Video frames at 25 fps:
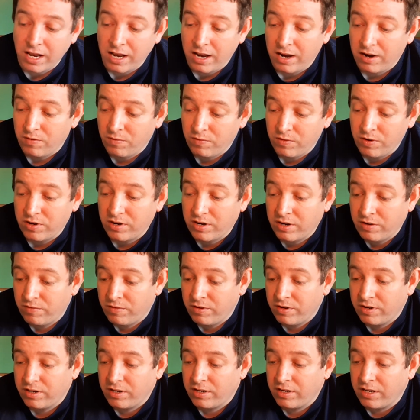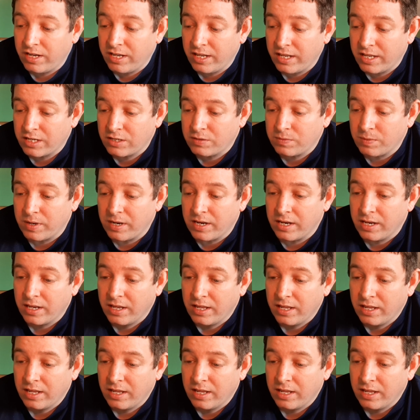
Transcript: I really, really like this one.